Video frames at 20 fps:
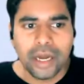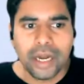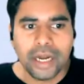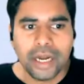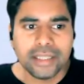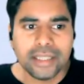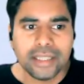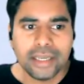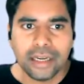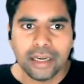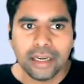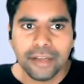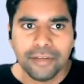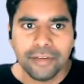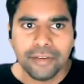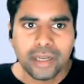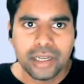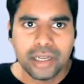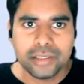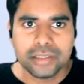And if
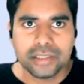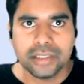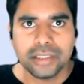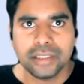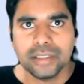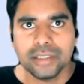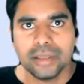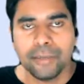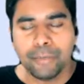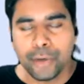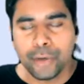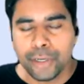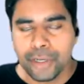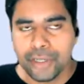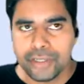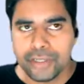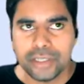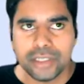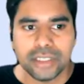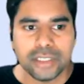you consider the
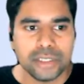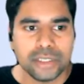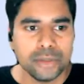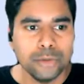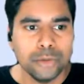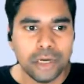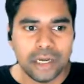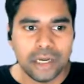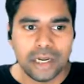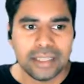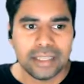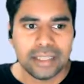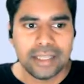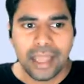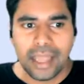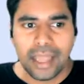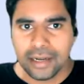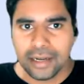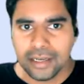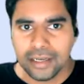producers who are like
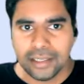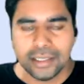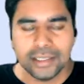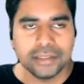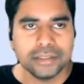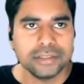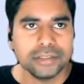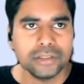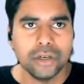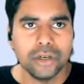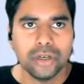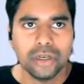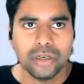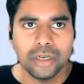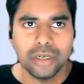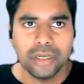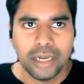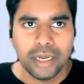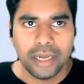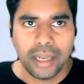the analysts
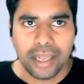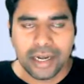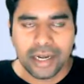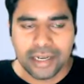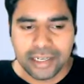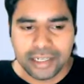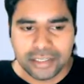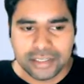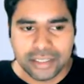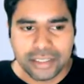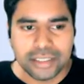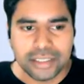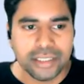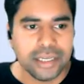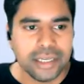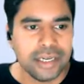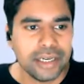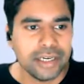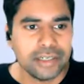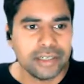or analytics
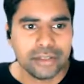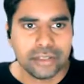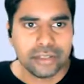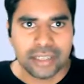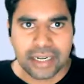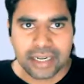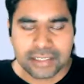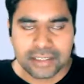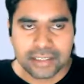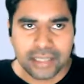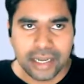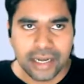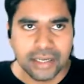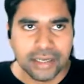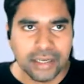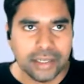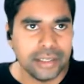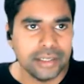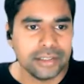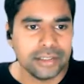engineers, data
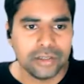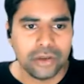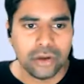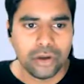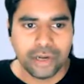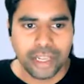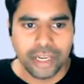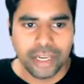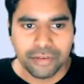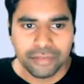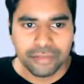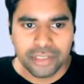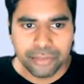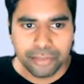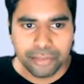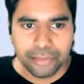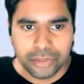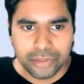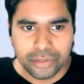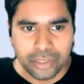scientists, or any of these
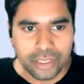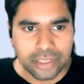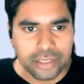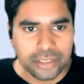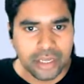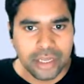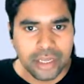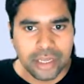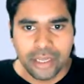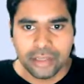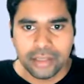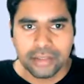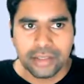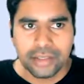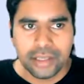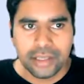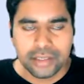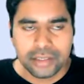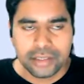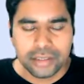personas,
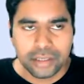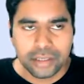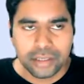they